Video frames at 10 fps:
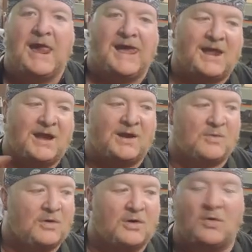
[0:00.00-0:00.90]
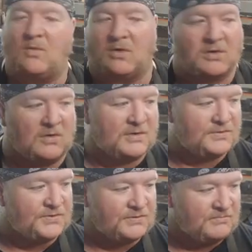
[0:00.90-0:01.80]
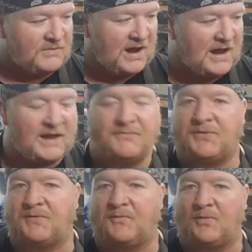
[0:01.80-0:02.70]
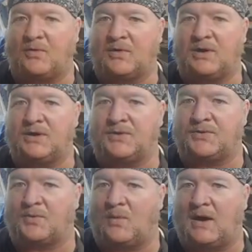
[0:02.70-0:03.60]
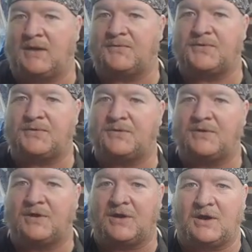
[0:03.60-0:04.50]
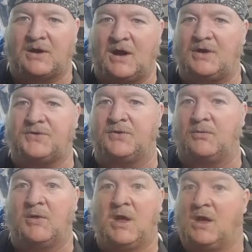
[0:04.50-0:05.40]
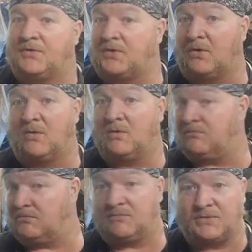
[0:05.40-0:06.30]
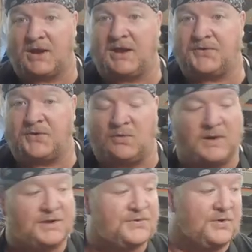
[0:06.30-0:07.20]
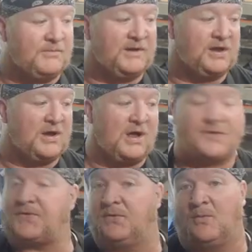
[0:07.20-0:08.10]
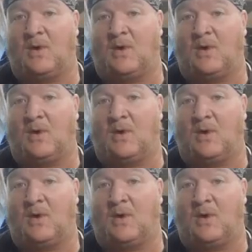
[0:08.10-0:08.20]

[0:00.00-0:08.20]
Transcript: and we're going to work on some knives for his wife's uh, costume. So the next two weeks is going to be costume